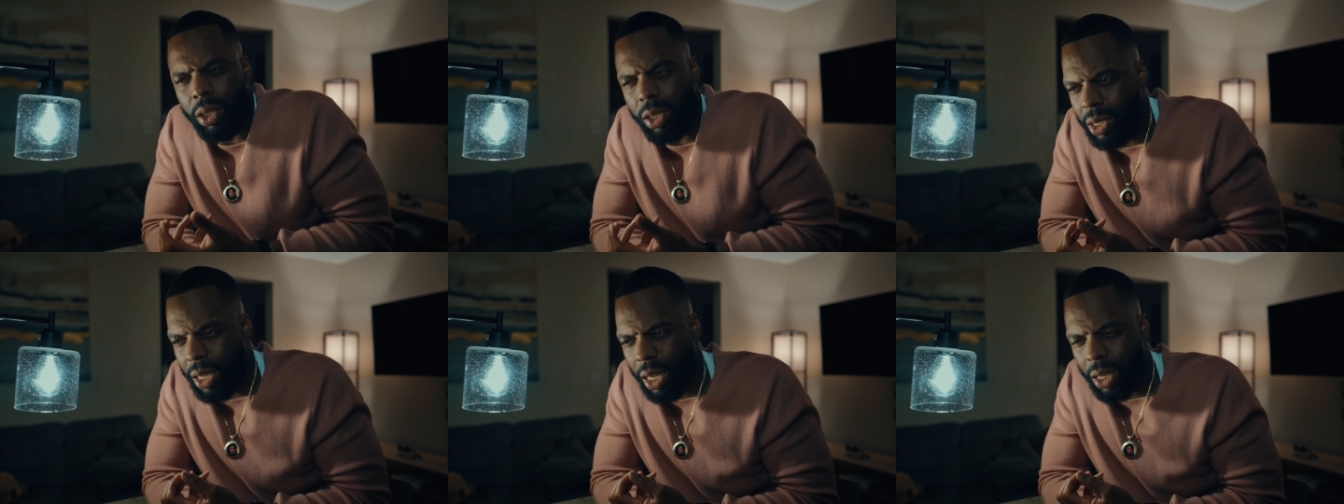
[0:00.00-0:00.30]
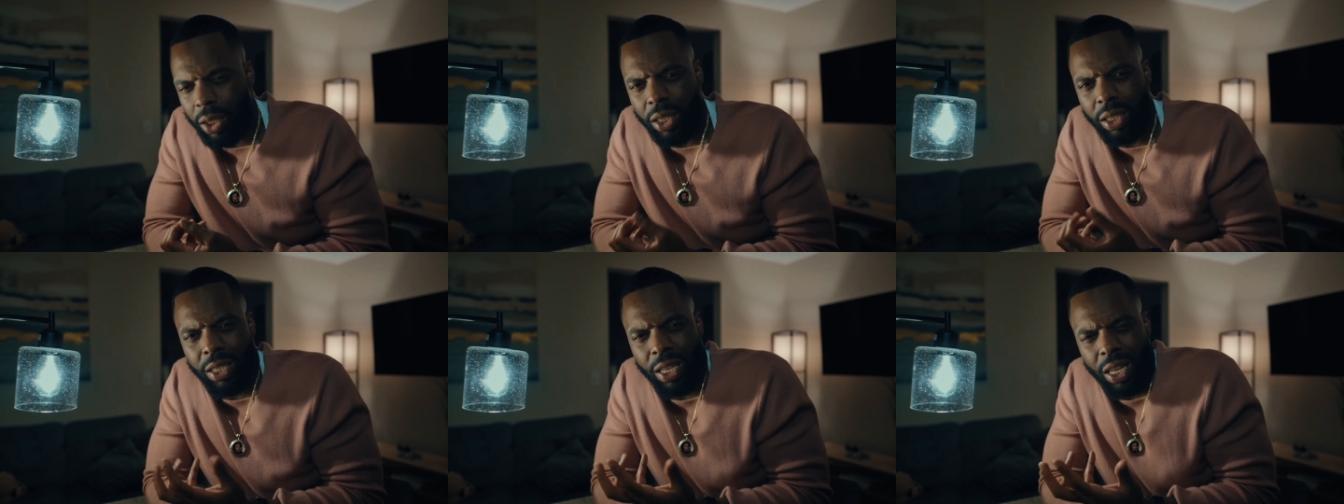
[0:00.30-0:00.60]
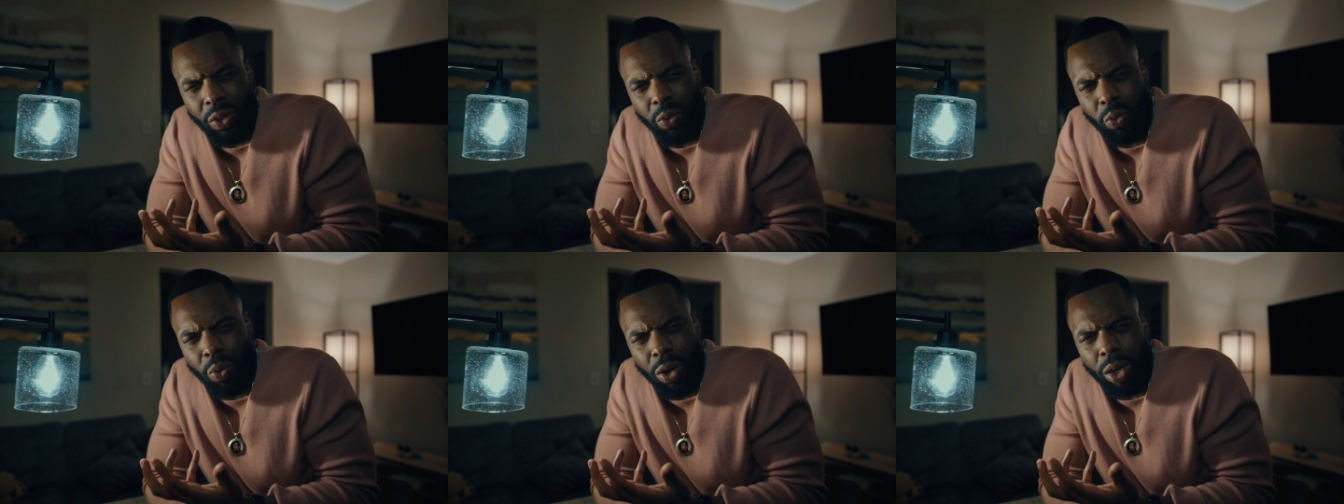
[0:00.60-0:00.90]
Is that
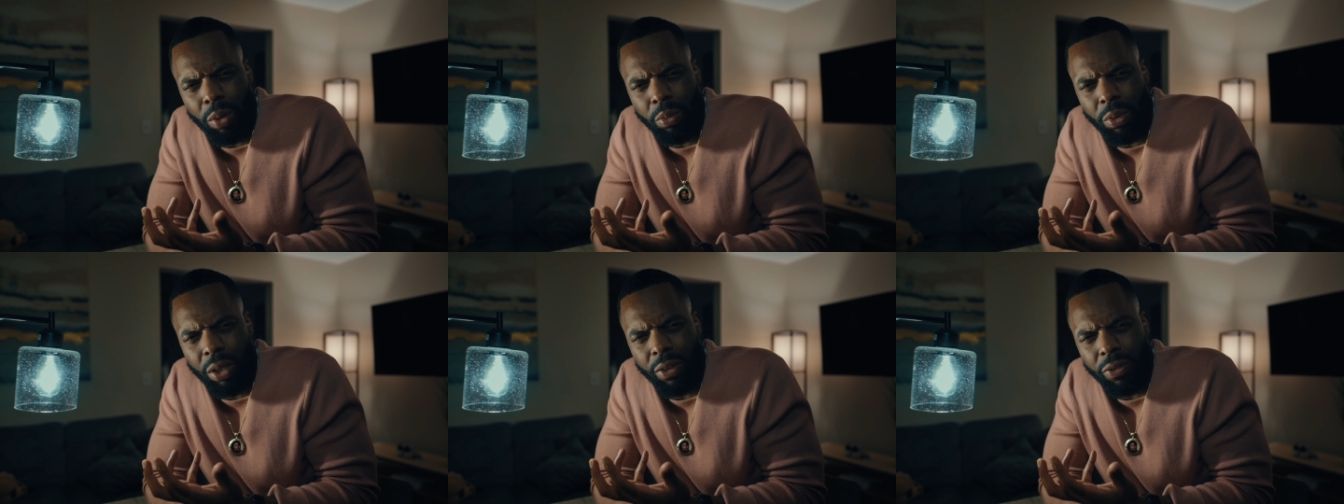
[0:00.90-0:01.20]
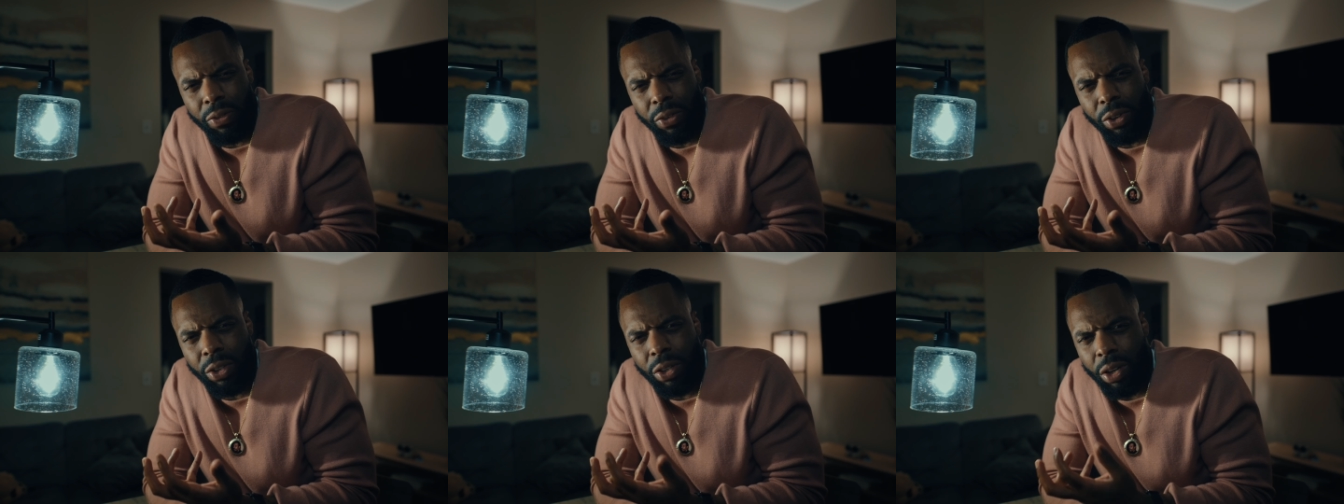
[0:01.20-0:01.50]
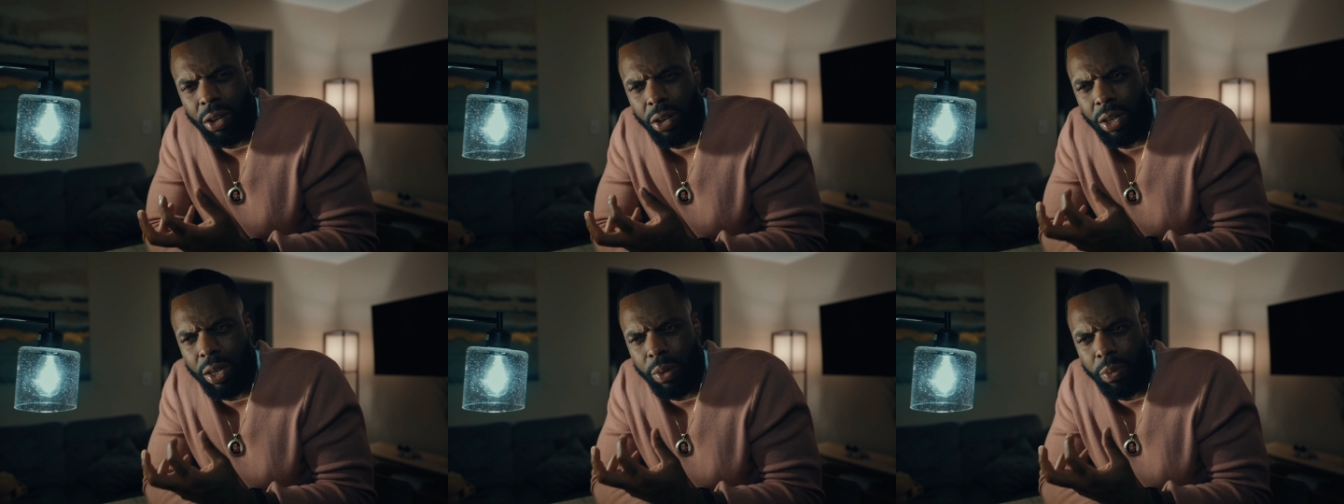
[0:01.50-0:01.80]
the word I'm looking for,
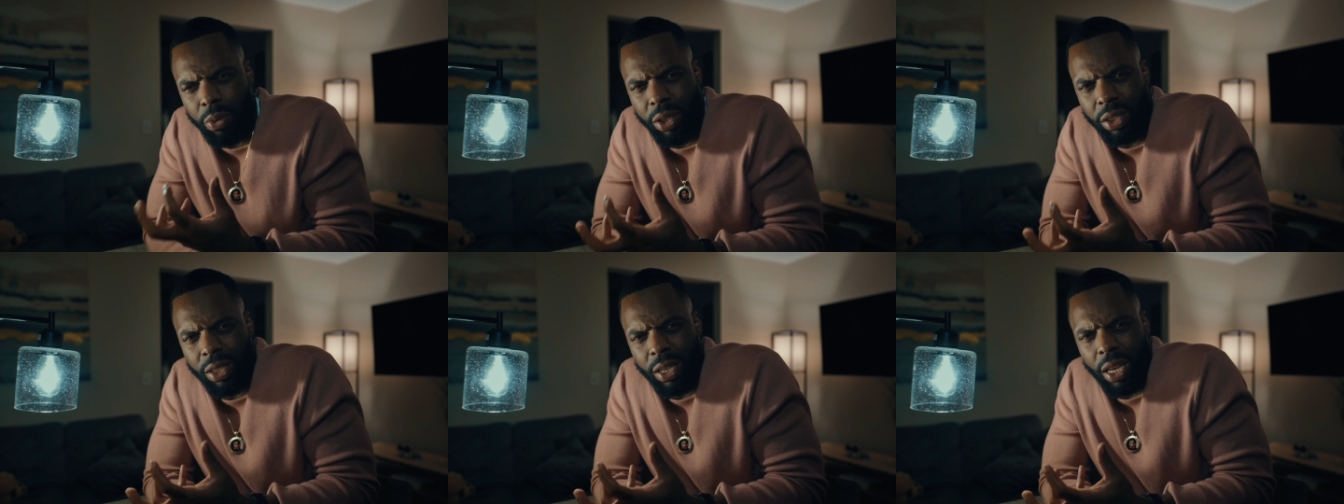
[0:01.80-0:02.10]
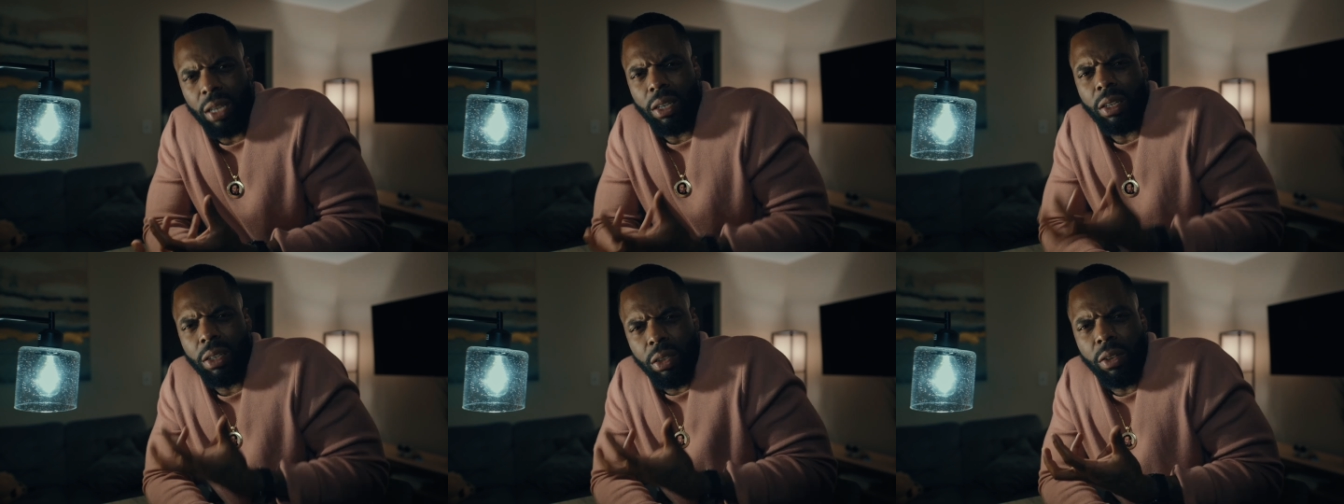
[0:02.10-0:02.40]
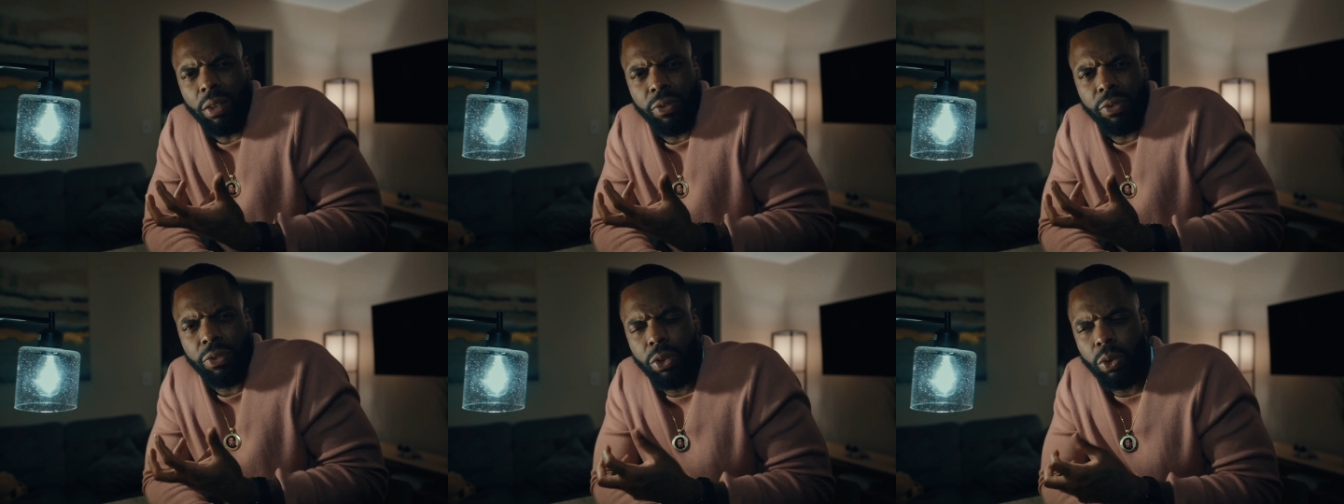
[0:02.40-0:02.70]
y'all? It brings that
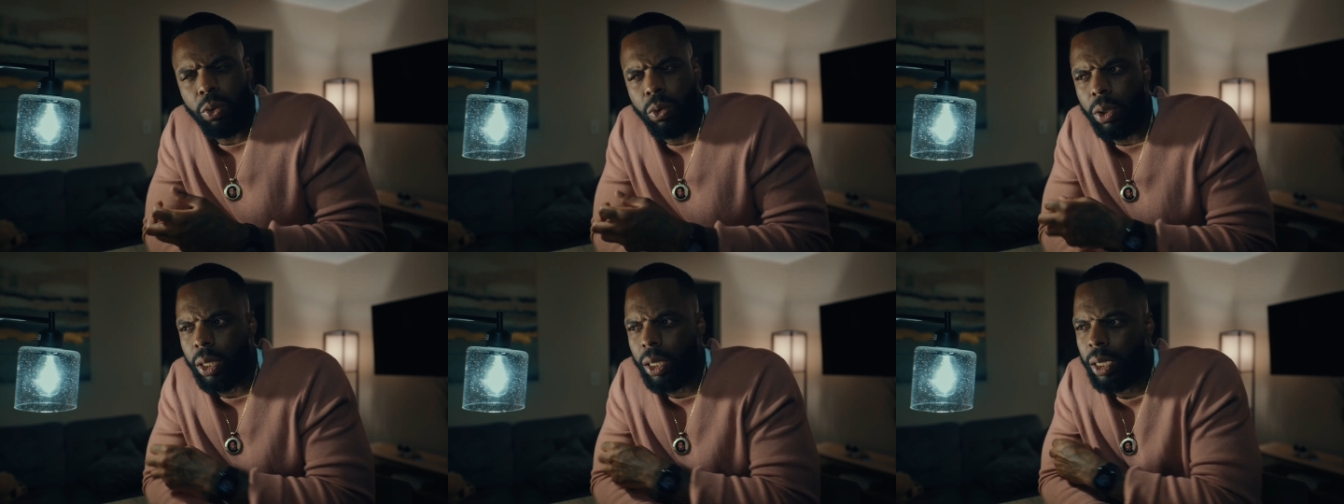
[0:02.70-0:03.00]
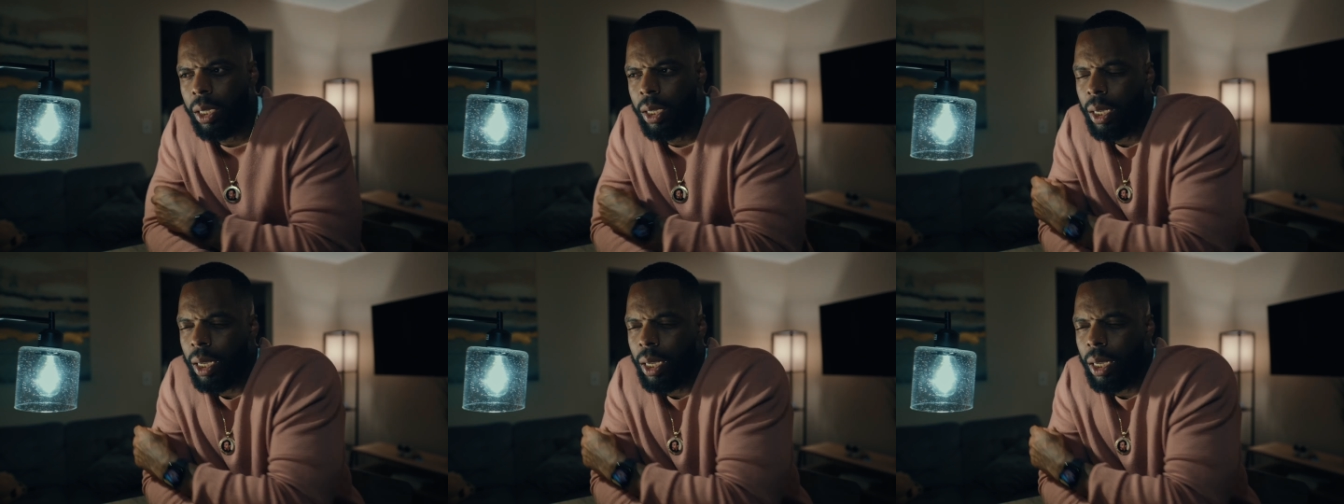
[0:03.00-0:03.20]
oomph to it.